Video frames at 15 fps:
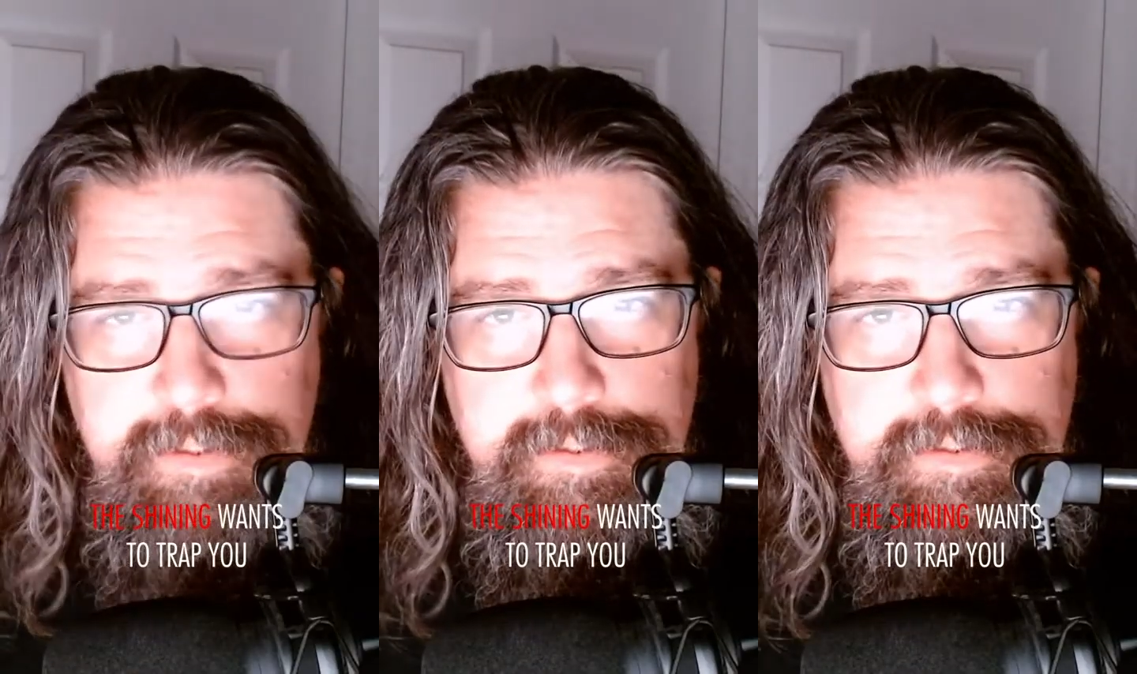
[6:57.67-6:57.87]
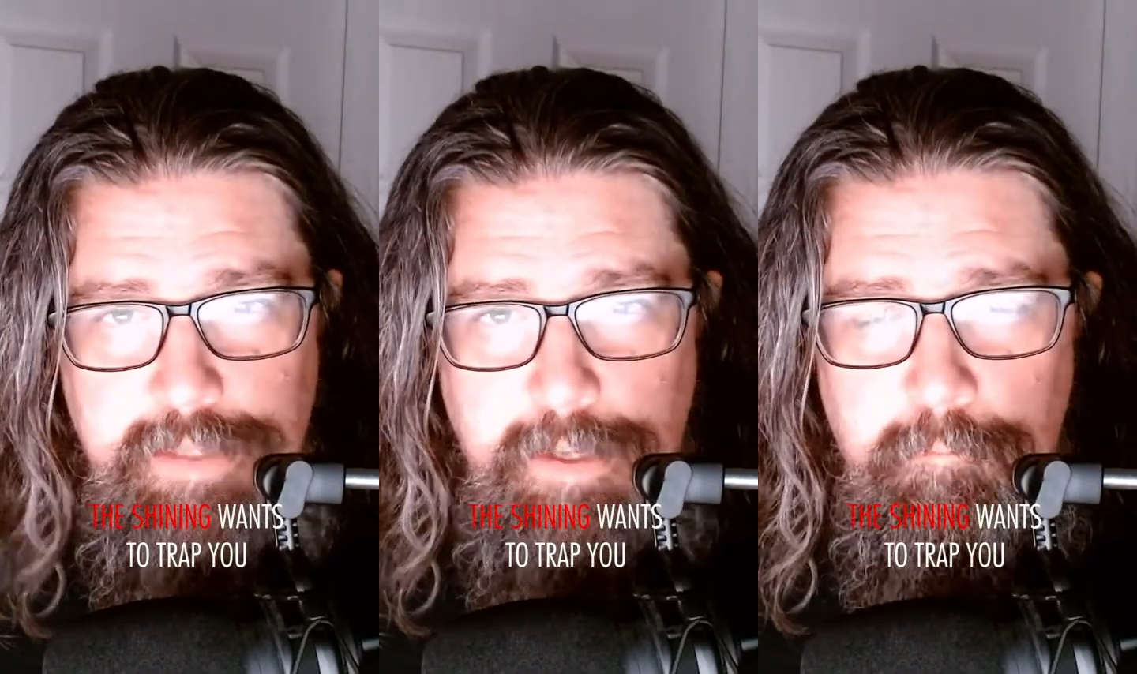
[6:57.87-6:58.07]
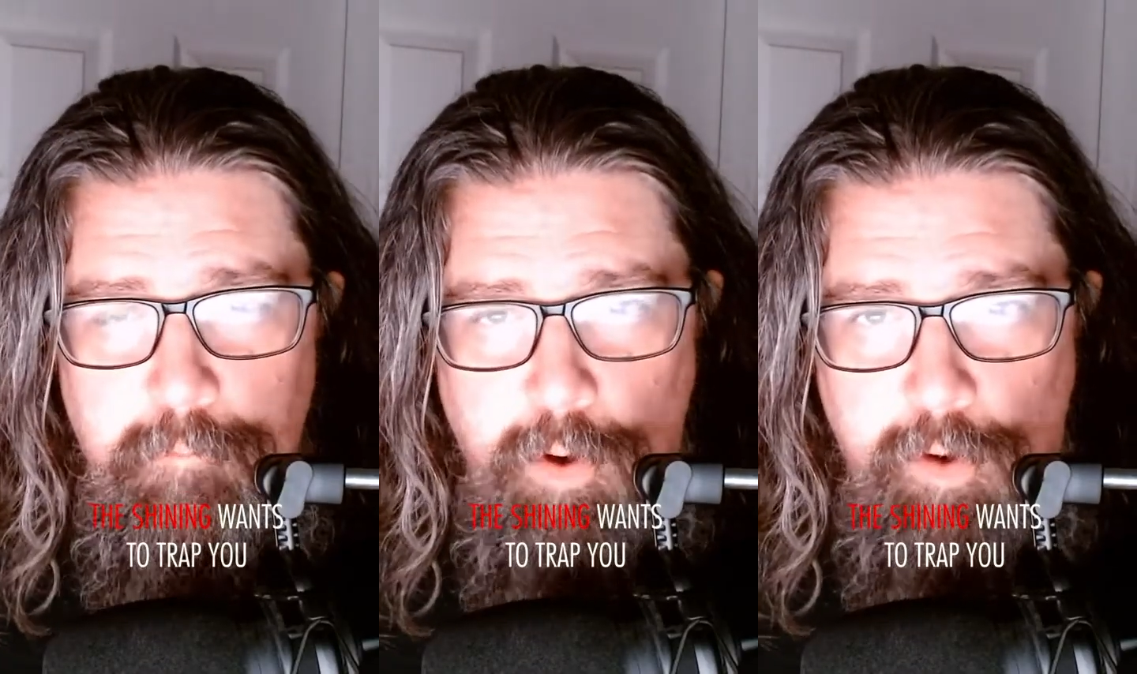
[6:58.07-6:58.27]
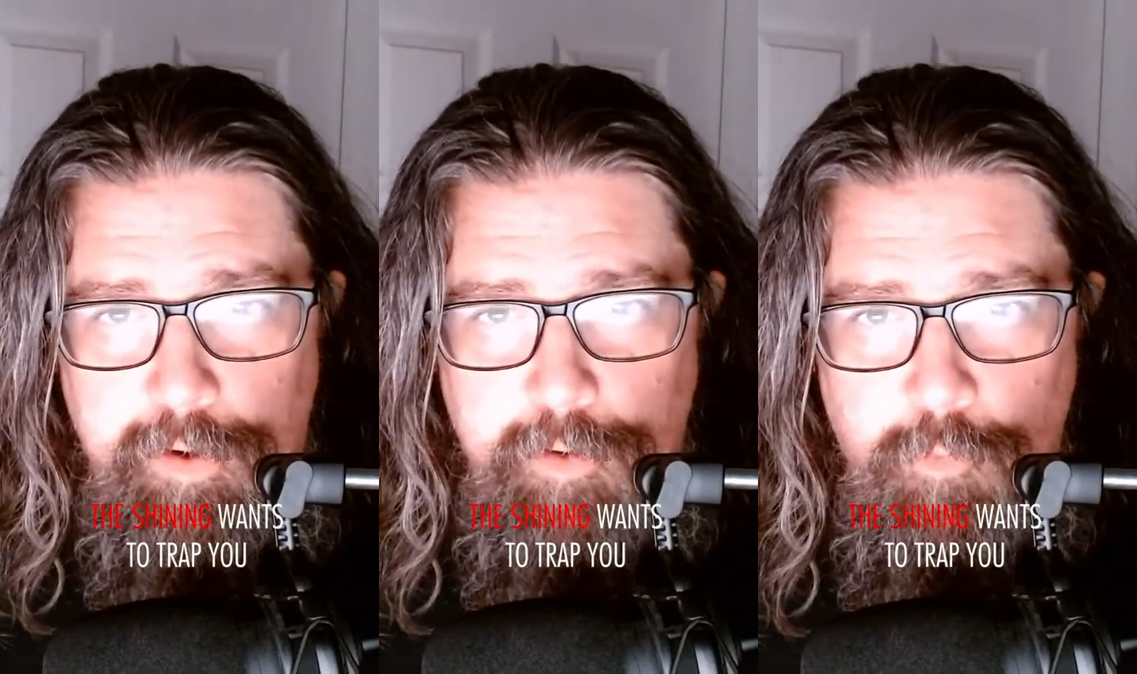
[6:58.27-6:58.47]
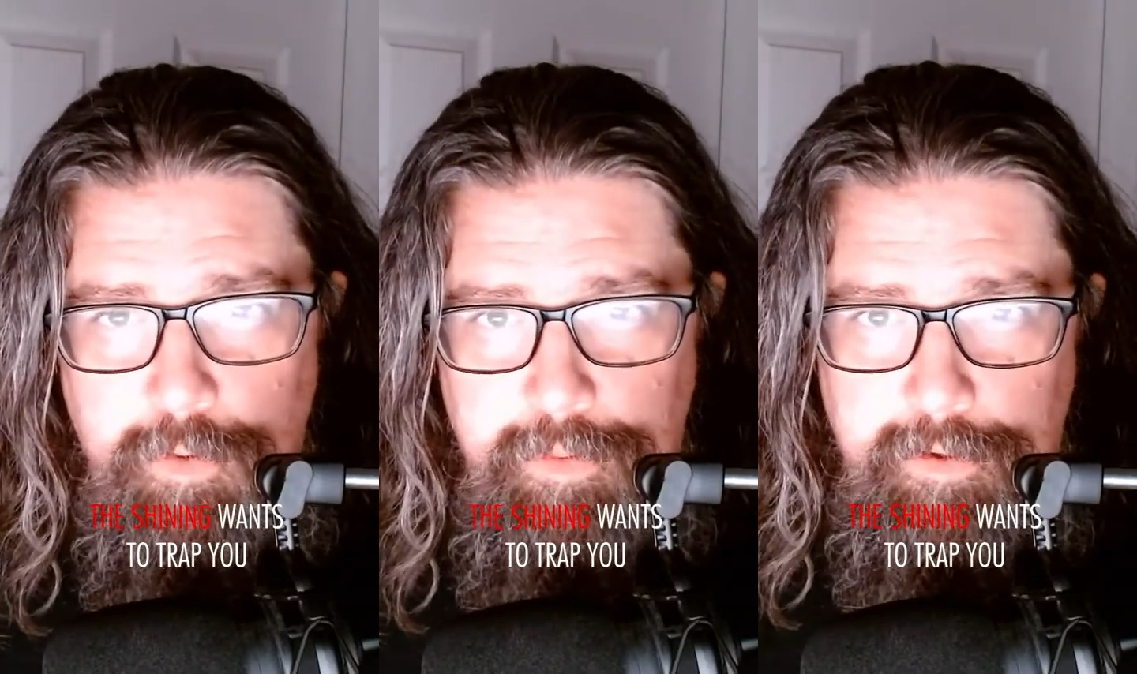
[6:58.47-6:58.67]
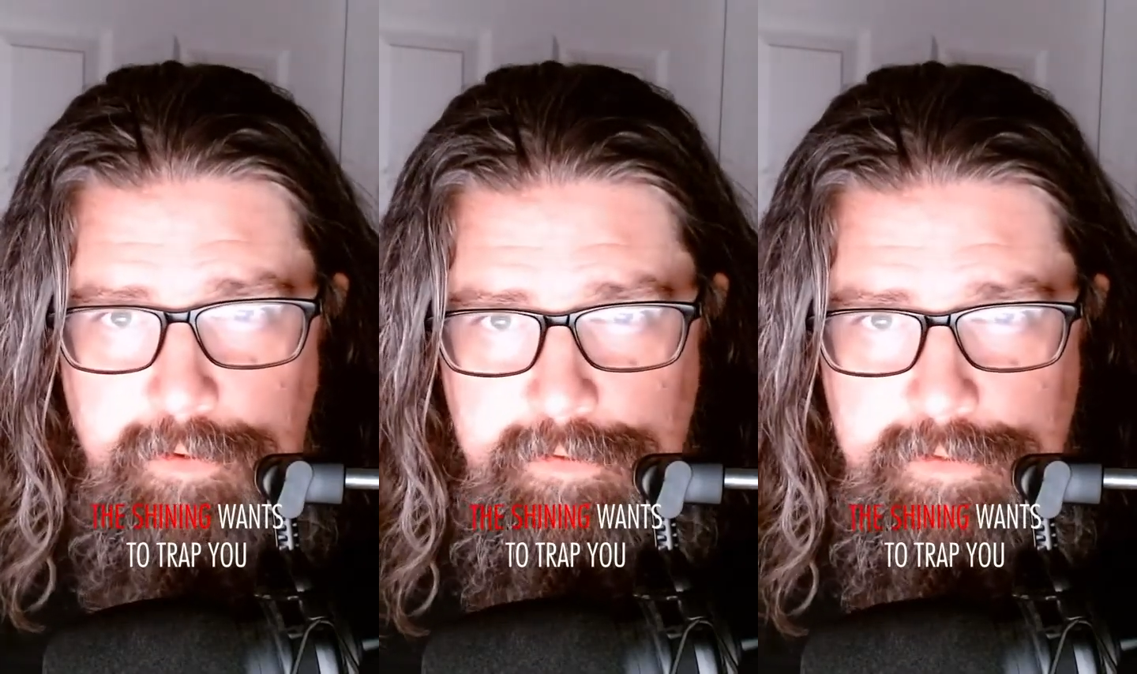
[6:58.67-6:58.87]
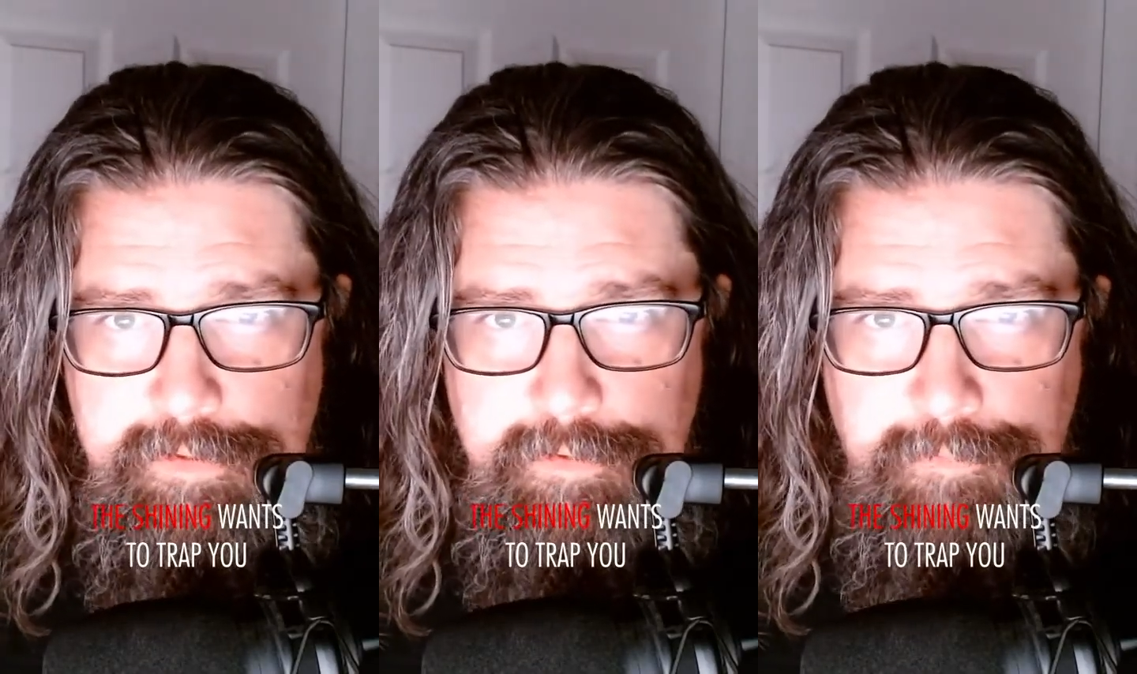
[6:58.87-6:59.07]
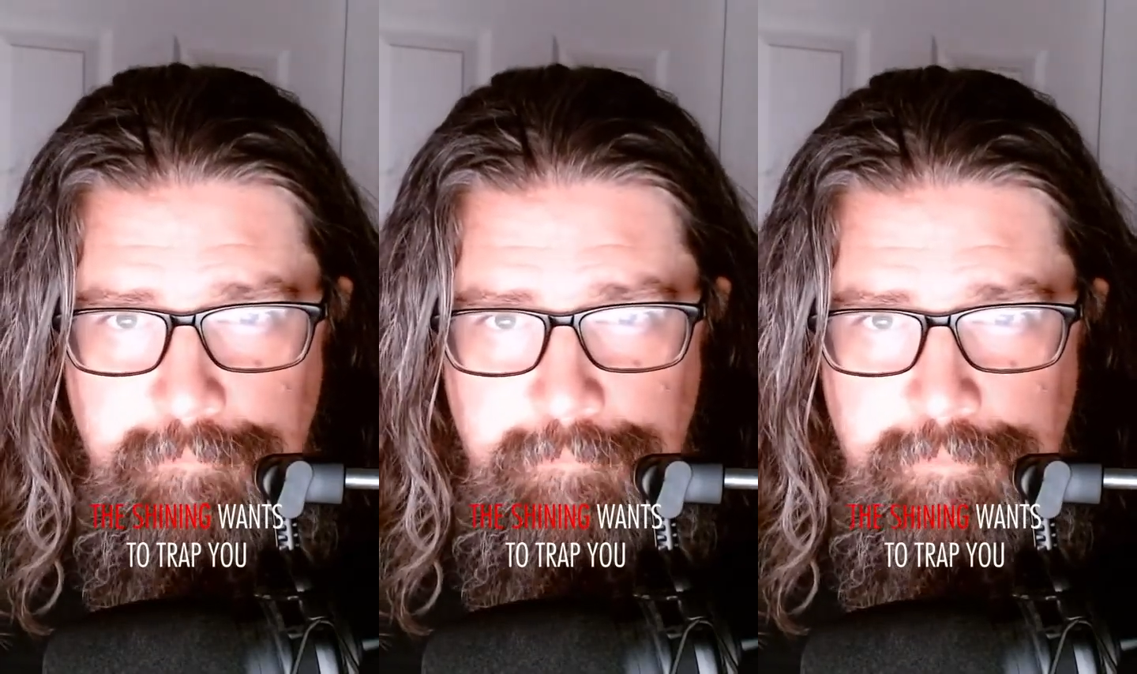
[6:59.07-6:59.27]
makes the same bargain with
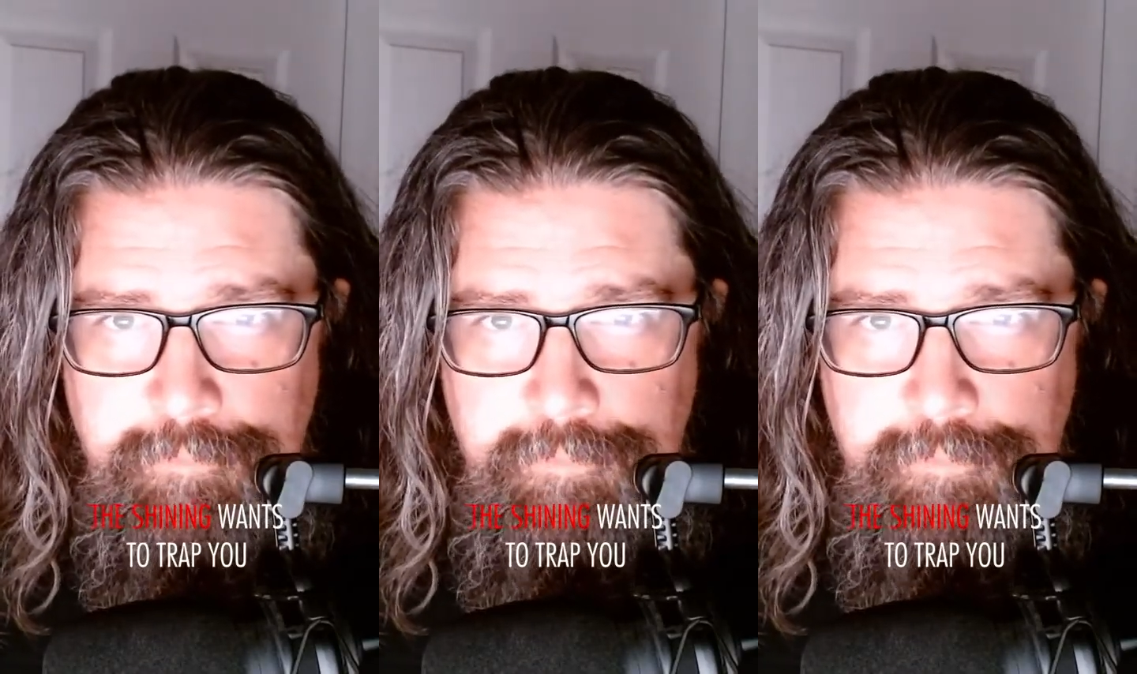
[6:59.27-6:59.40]
us.